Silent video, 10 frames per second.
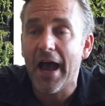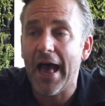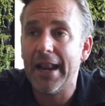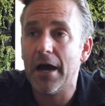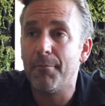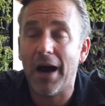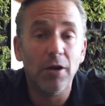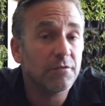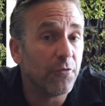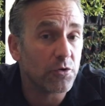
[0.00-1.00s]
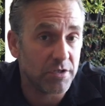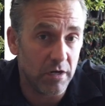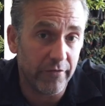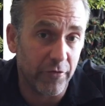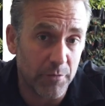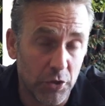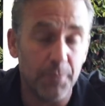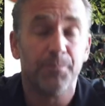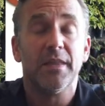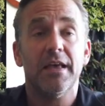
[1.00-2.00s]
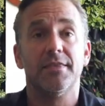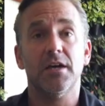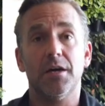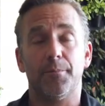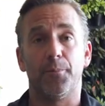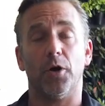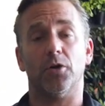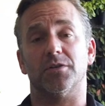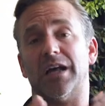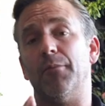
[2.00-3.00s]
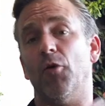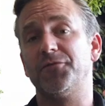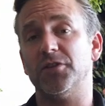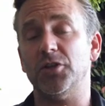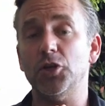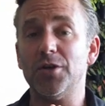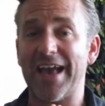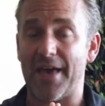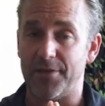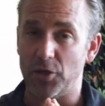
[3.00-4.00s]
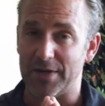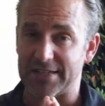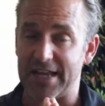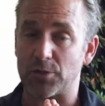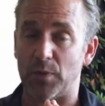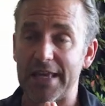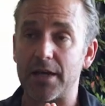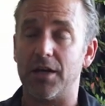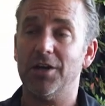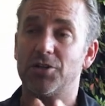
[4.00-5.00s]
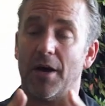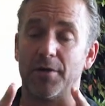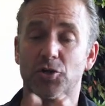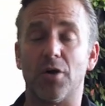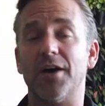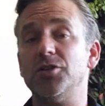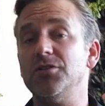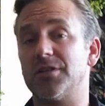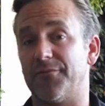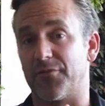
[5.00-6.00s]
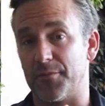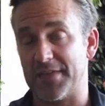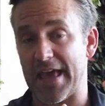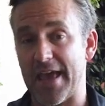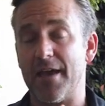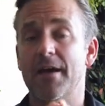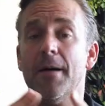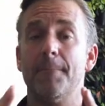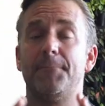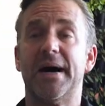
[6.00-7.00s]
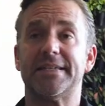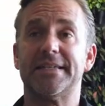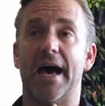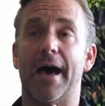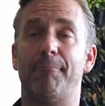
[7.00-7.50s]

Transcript: And I look forward to hearing from you. The podcast, I'm off to the UK and the US next week. So I'm going to try and do some from there. But